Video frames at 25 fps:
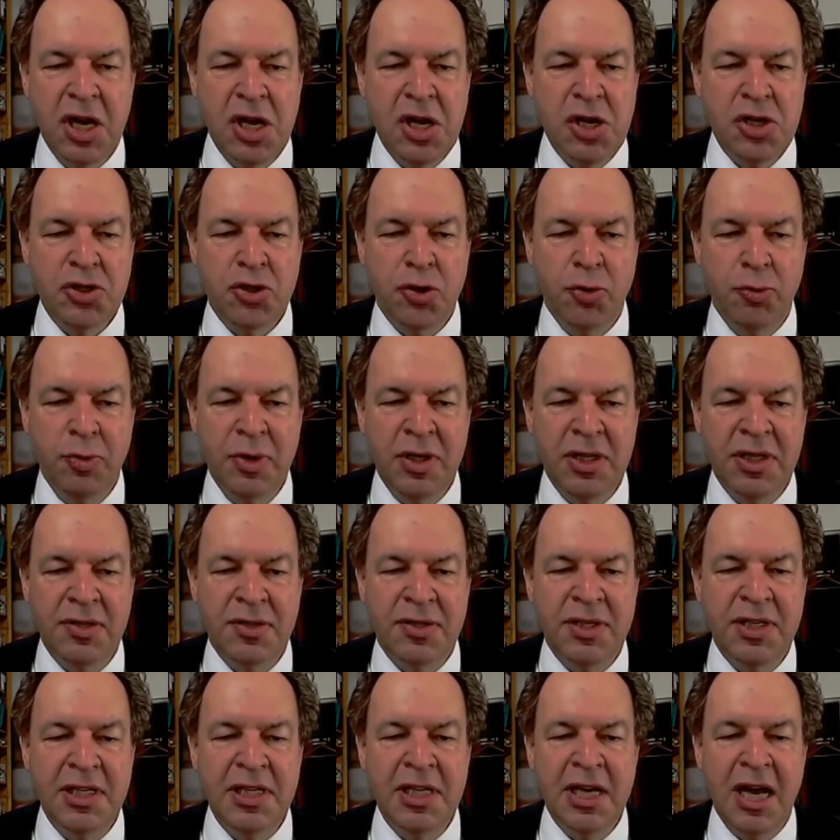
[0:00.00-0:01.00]
So we'll
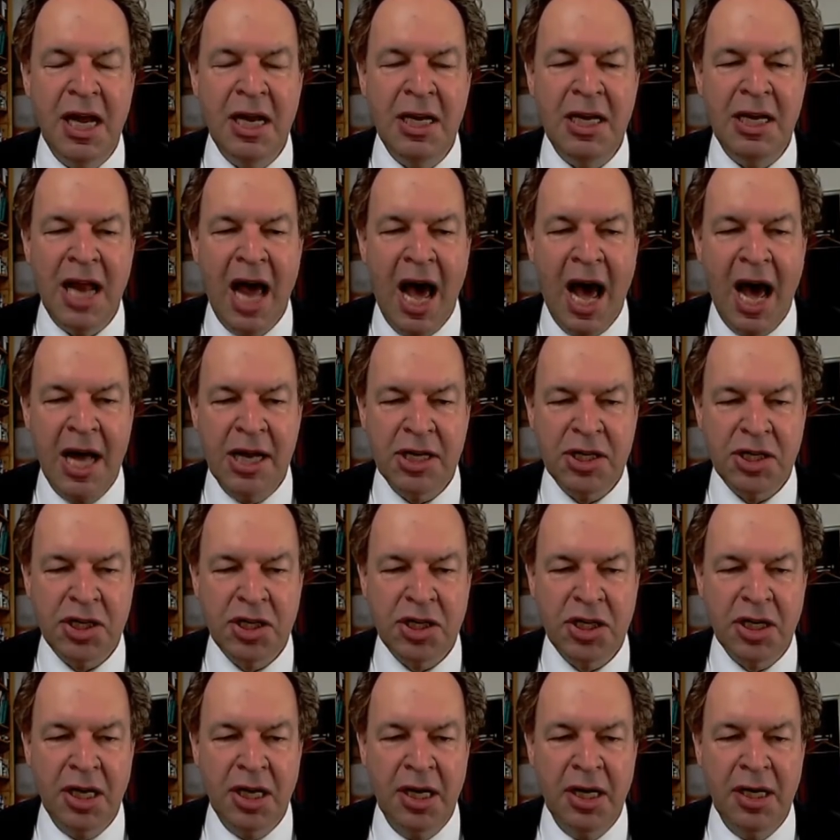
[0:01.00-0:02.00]
see a
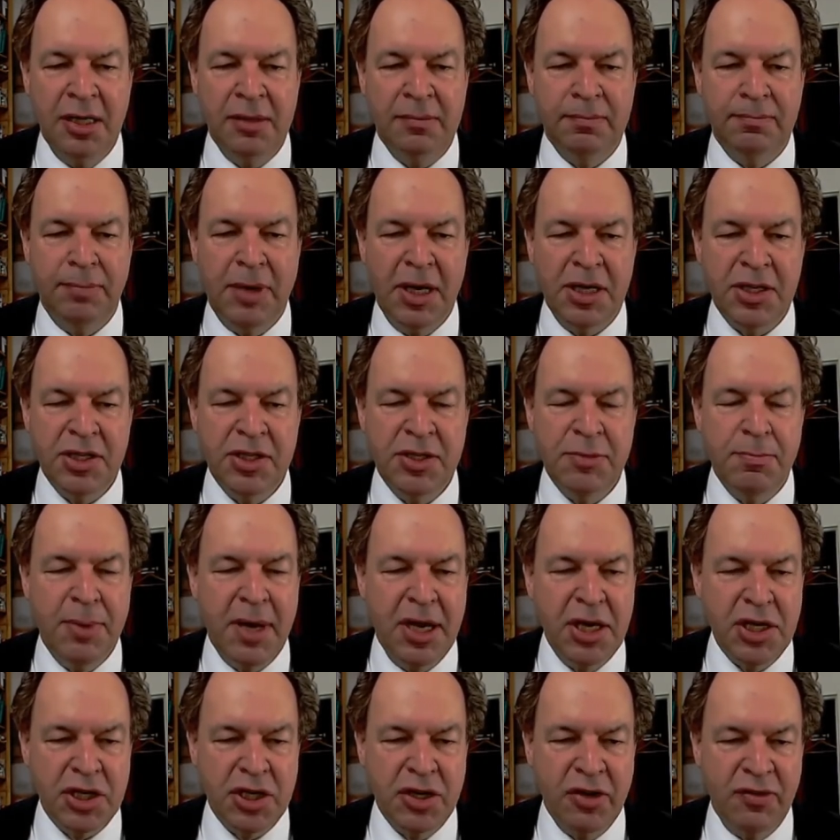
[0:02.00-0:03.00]
large
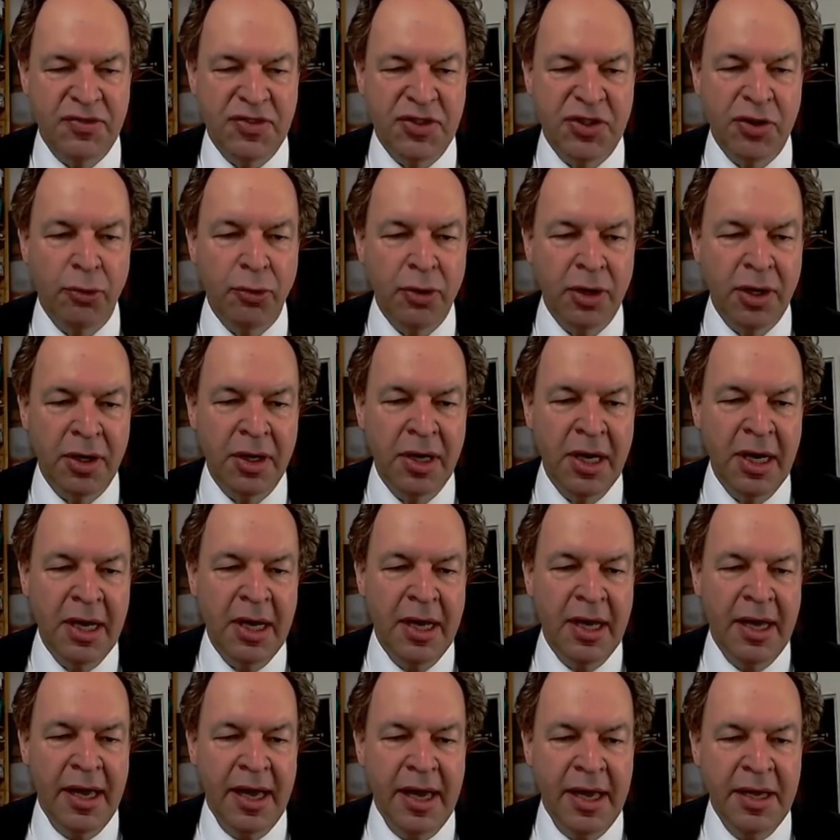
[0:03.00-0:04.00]
participation of solar
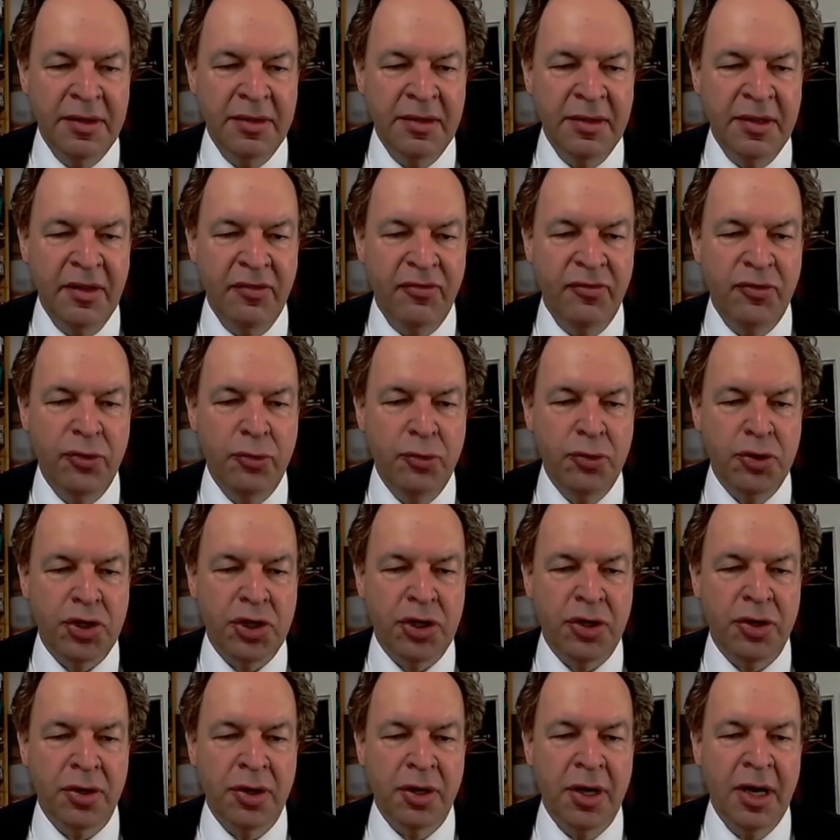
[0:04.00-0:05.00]
in the
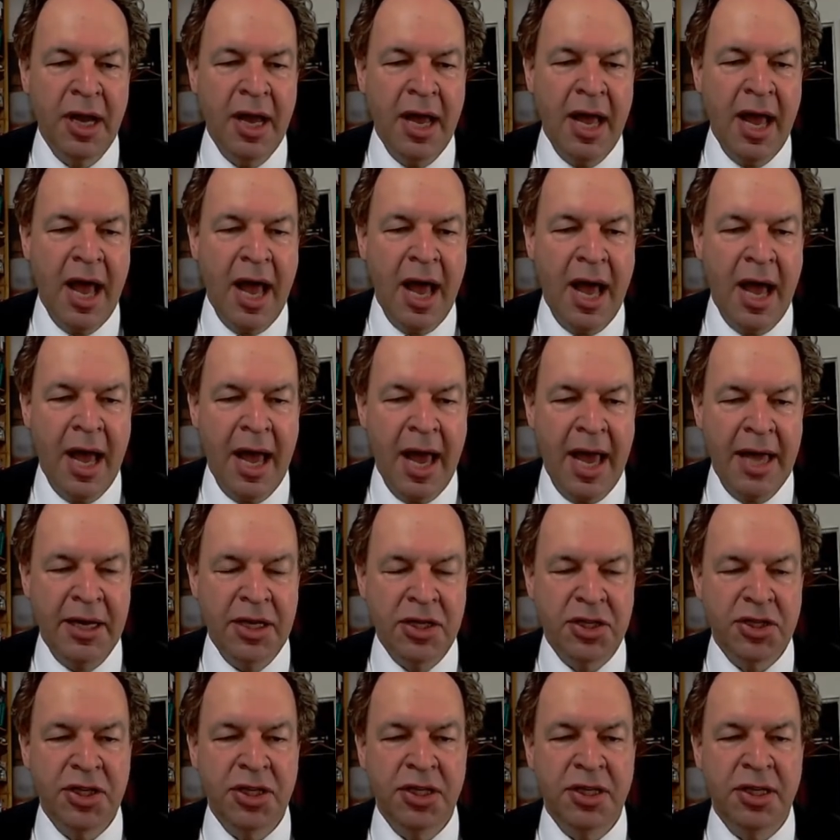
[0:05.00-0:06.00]
future
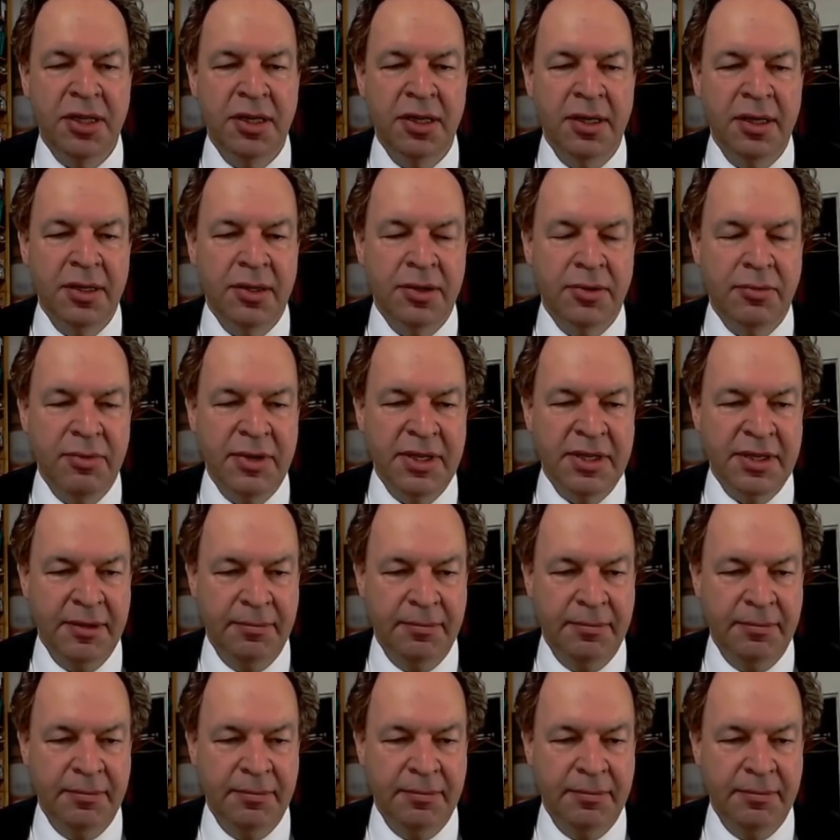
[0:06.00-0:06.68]
energy grid.